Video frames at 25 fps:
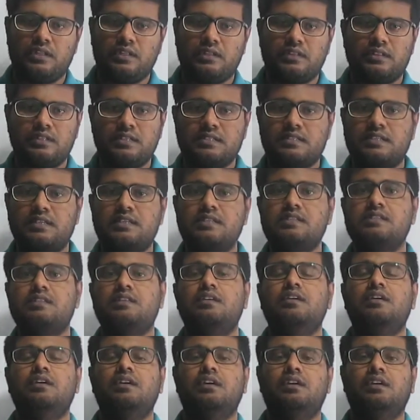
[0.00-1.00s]
This is
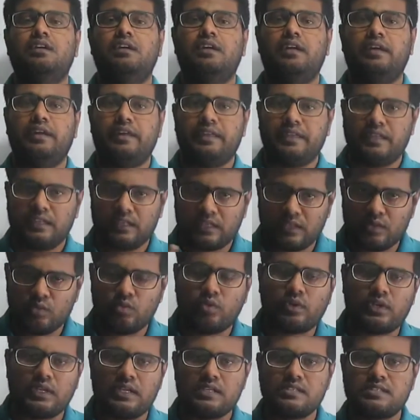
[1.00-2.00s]
a new
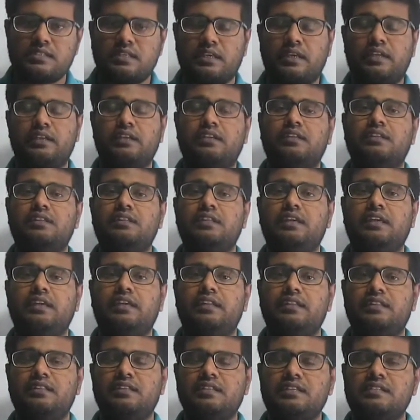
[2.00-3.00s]
class, and
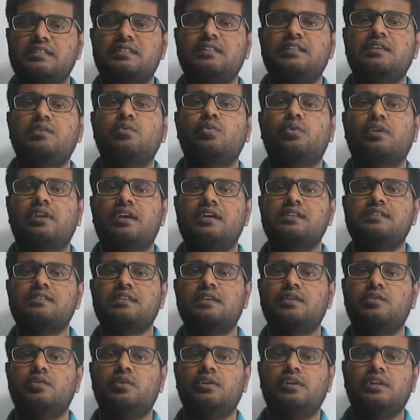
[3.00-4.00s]
in this new class,
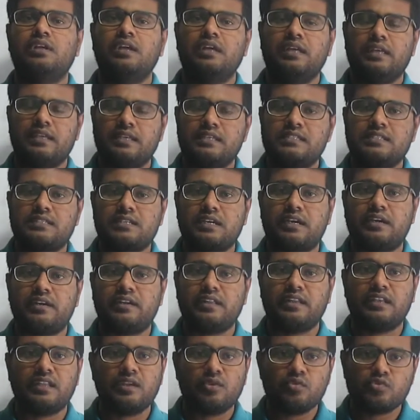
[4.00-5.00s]
you will start
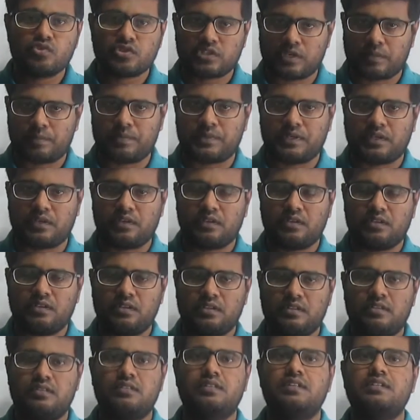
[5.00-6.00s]
a new chapter.
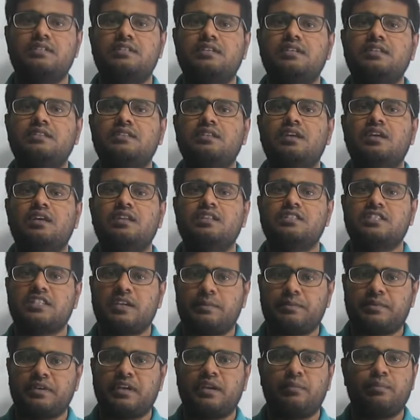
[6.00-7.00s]
This is
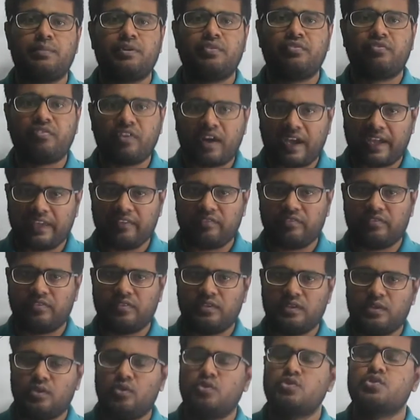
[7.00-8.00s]
chapter number 5.
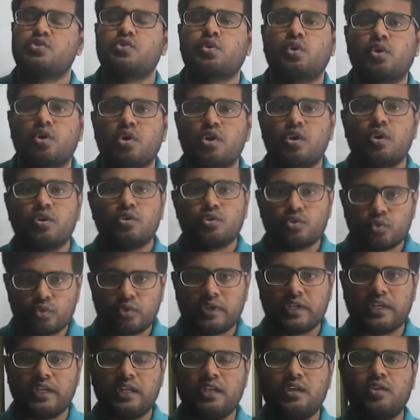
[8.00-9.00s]
So
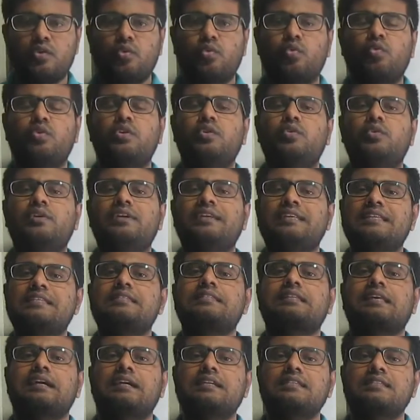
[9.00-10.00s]
today we will
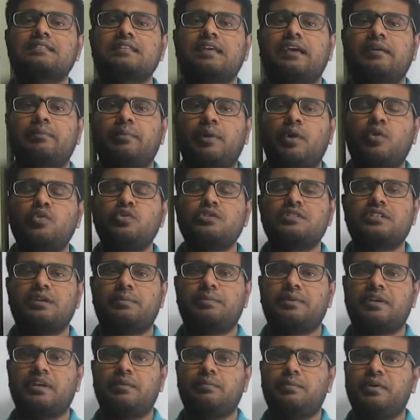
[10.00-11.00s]
discuss about
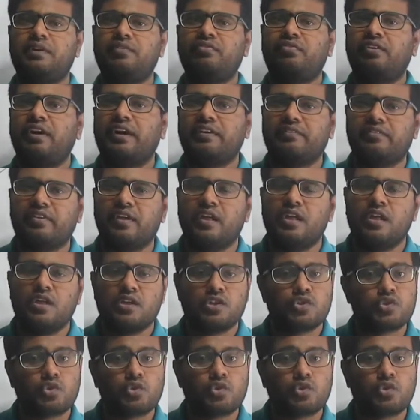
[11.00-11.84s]
chapter number 5.